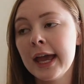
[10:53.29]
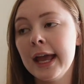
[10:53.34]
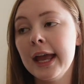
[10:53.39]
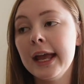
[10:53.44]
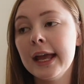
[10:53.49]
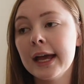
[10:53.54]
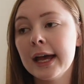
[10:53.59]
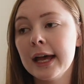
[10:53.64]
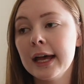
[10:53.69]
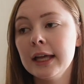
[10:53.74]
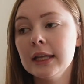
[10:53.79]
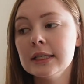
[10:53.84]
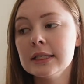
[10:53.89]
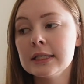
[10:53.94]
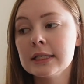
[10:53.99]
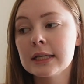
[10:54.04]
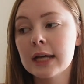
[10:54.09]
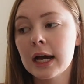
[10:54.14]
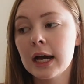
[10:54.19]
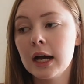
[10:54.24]

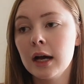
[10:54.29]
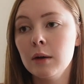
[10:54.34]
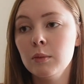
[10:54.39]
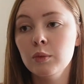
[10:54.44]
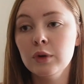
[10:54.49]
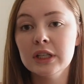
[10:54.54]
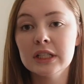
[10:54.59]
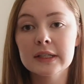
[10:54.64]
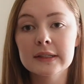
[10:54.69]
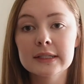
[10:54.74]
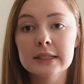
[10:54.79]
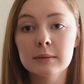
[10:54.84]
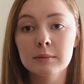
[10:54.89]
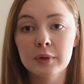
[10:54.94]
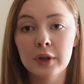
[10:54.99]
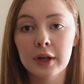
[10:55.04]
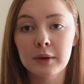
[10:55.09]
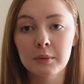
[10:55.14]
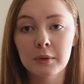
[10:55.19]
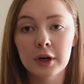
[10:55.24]
and um, we did some
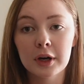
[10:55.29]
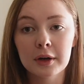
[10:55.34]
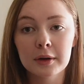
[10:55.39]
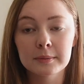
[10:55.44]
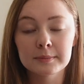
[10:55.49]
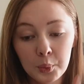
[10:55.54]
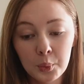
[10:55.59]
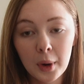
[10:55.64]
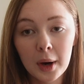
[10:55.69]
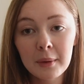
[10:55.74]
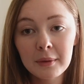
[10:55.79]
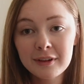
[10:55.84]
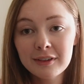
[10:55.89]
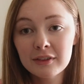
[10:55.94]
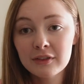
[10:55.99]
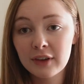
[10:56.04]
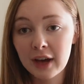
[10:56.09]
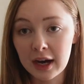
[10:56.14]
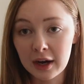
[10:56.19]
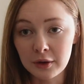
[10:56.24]
blood work. What we
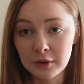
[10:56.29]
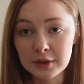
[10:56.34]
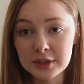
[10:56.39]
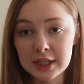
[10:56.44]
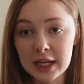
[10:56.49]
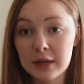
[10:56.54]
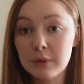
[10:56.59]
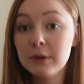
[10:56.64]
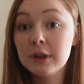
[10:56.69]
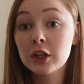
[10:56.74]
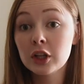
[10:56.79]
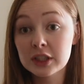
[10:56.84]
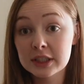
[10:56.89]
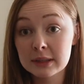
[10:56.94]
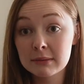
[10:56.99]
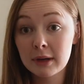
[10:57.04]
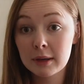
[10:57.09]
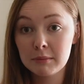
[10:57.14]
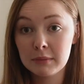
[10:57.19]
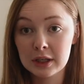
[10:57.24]
found, and we looked
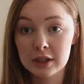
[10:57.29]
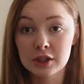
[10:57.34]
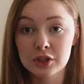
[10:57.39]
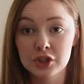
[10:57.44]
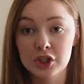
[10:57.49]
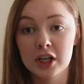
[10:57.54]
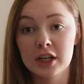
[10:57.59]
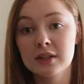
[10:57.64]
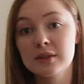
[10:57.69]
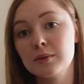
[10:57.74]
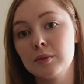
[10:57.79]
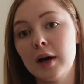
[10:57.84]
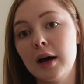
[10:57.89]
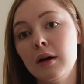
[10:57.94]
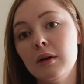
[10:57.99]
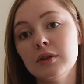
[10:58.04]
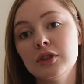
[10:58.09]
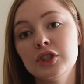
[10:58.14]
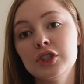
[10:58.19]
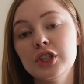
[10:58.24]
at my Mira chart as
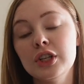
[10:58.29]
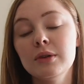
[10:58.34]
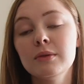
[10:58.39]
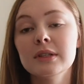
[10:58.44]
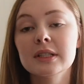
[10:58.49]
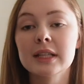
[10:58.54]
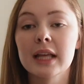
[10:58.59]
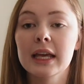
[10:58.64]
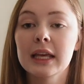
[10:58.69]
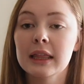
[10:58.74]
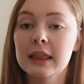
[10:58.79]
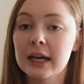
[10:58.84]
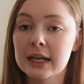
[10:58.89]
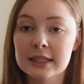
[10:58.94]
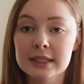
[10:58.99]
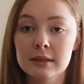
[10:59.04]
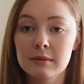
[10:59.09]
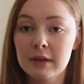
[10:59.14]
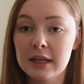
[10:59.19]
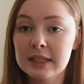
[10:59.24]
well. She was like,
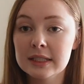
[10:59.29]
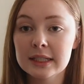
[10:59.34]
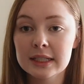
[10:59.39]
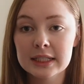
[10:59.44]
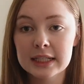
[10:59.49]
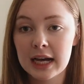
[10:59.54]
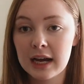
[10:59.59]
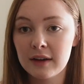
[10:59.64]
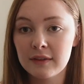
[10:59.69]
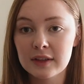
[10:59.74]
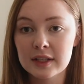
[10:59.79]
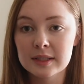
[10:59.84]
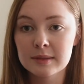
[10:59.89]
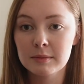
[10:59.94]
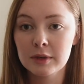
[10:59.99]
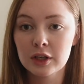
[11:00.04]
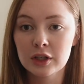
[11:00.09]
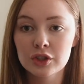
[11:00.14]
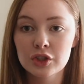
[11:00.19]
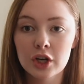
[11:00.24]
that's amazing to have this
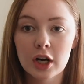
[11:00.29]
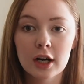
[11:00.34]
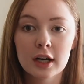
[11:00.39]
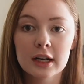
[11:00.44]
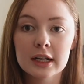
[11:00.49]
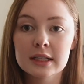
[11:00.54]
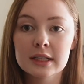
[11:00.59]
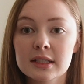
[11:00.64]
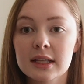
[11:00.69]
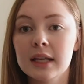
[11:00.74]
Mira chart.